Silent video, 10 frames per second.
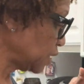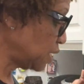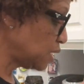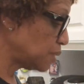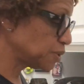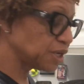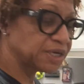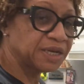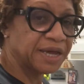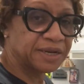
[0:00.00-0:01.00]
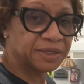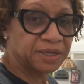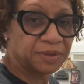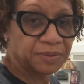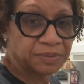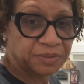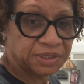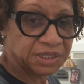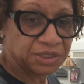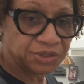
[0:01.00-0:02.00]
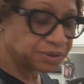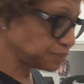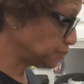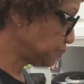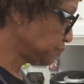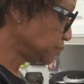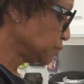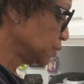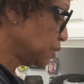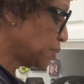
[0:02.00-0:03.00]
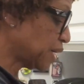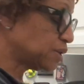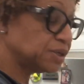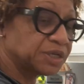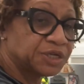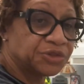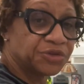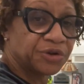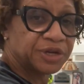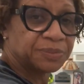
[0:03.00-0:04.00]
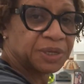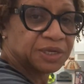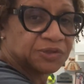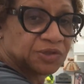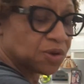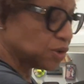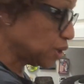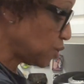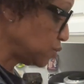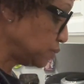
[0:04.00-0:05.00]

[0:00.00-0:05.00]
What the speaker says: I'm gonna let it get tender by cooking it 30 minutes on low,